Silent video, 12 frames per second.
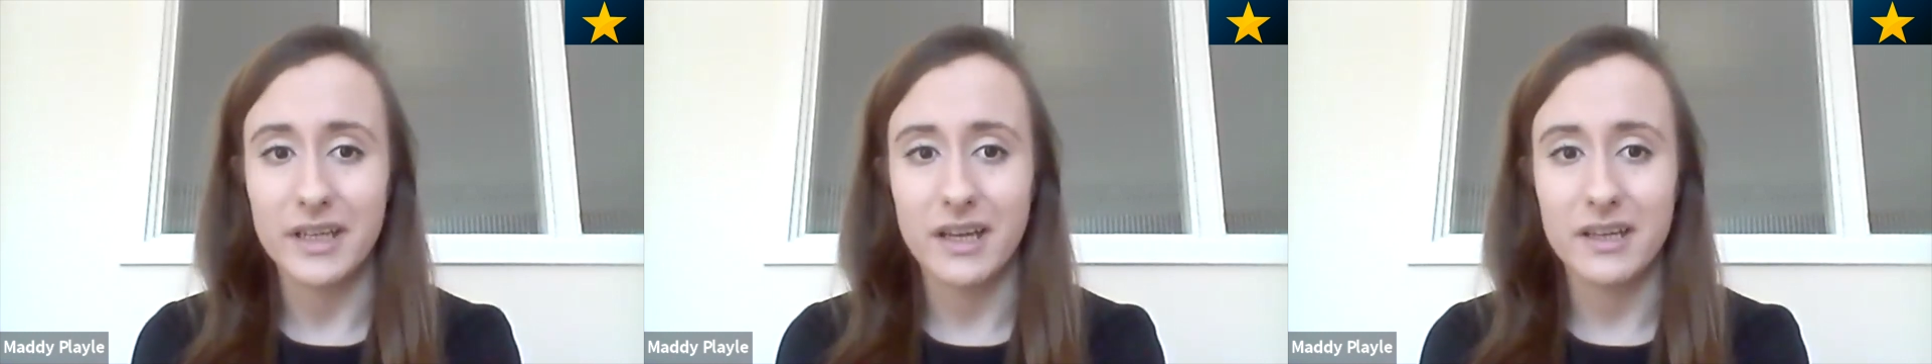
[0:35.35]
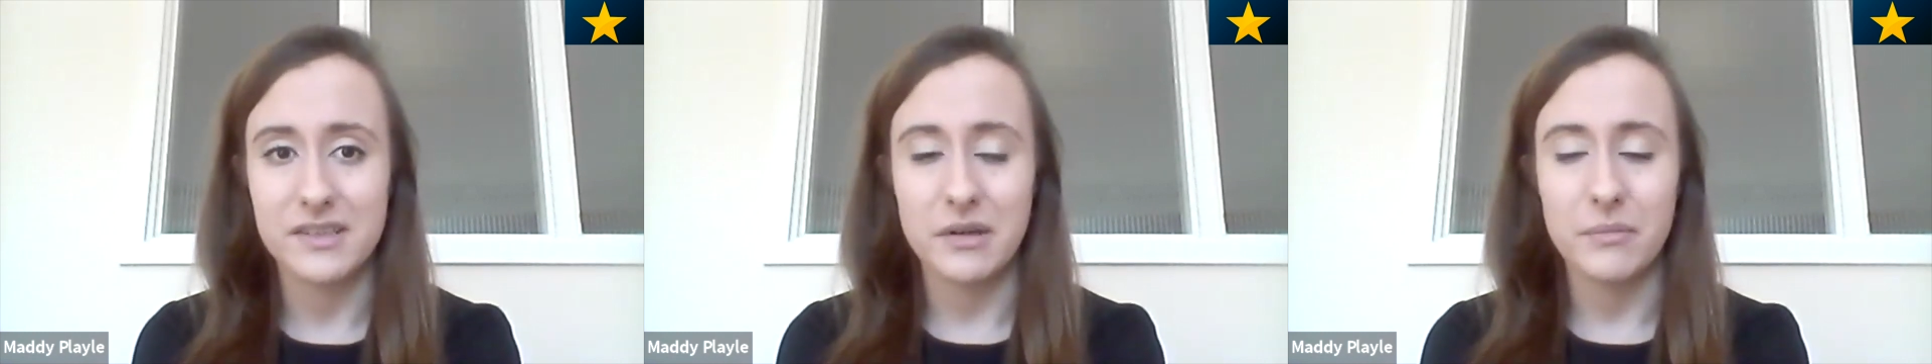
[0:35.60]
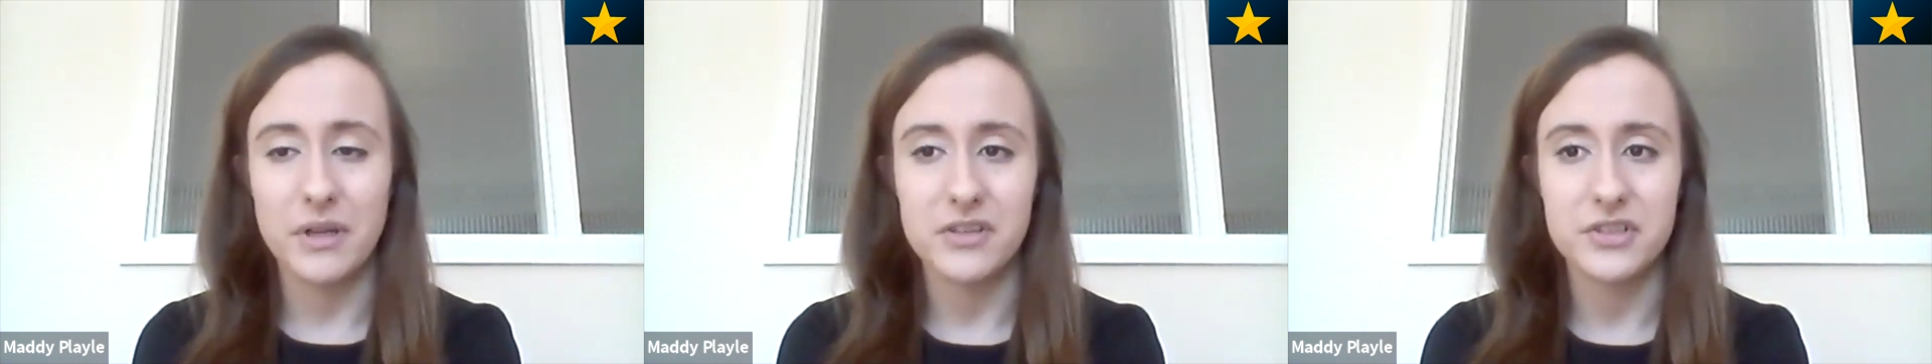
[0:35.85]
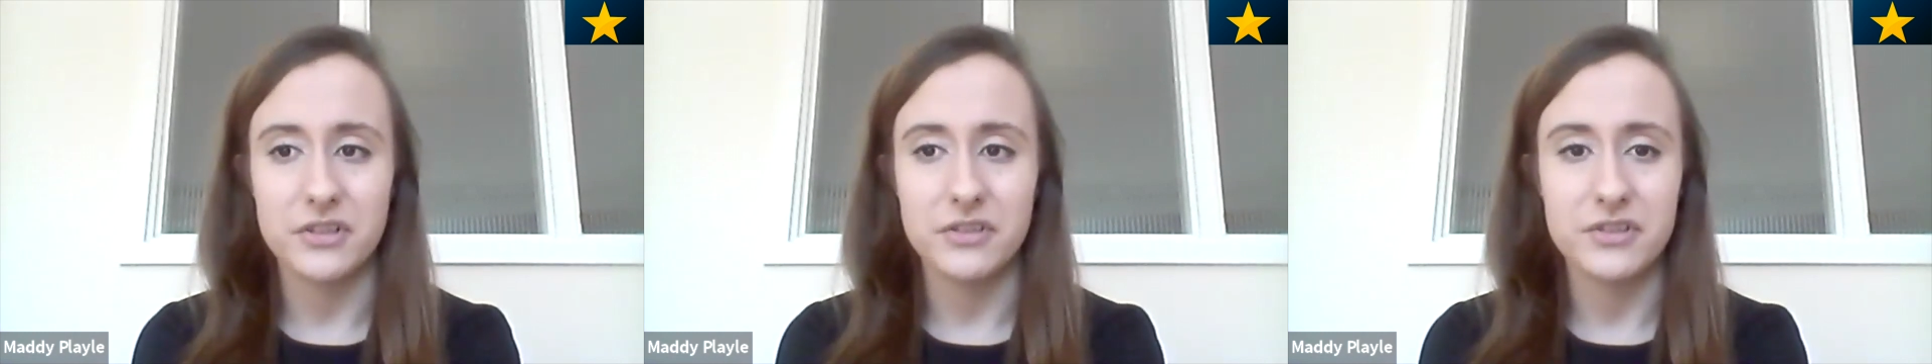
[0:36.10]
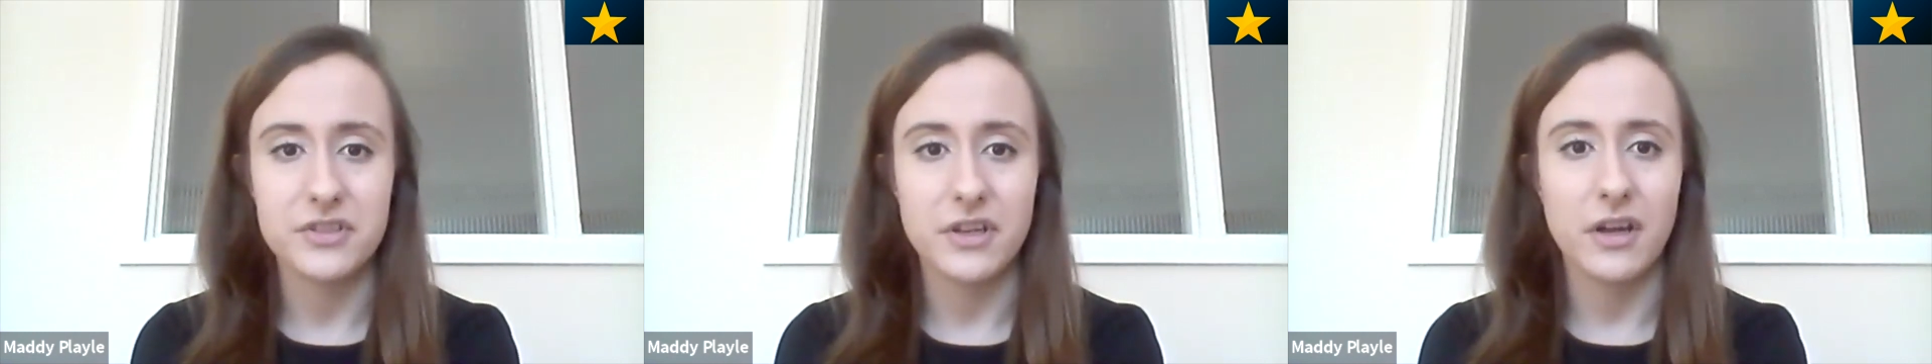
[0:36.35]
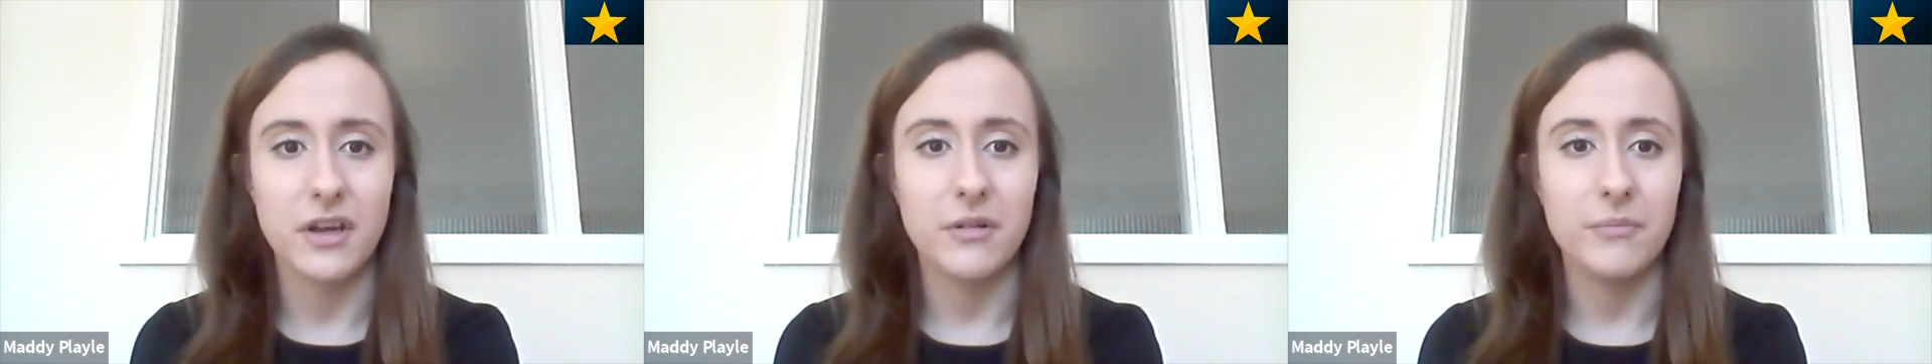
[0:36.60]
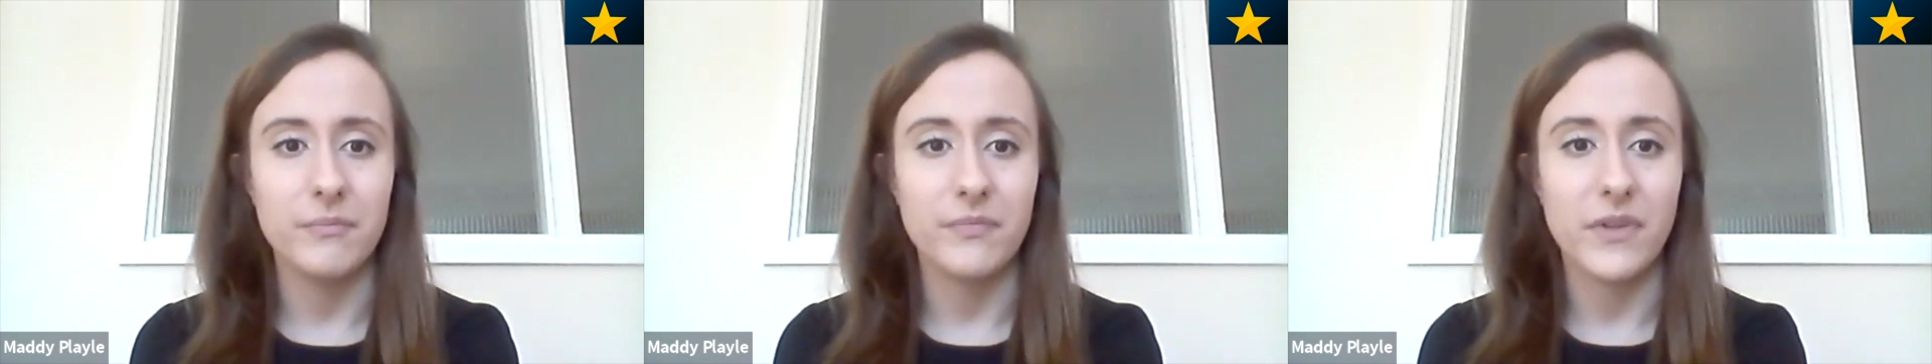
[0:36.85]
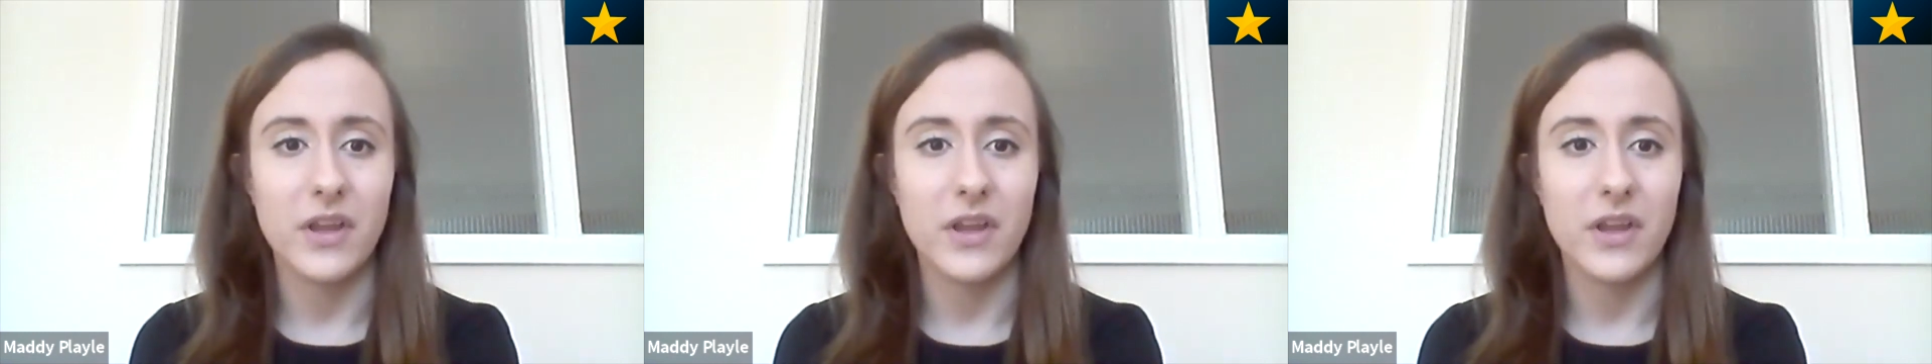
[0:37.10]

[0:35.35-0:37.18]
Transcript: As mm. I mentioned um,